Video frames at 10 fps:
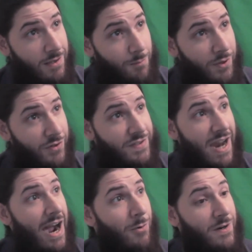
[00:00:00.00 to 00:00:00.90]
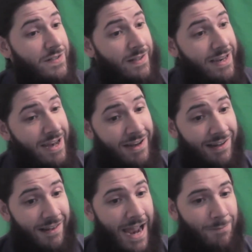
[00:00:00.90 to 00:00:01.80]
build towers, and they can
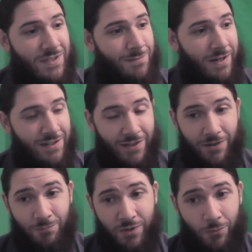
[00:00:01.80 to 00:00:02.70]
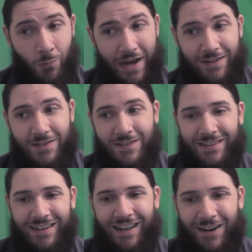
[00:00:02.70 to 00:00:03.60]
collapse because of the weight
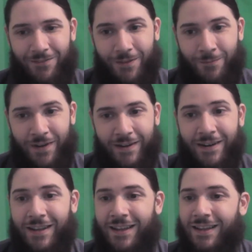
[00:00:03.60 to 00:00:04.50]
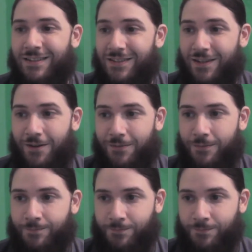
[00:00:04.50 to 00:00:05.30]
of them and stuff.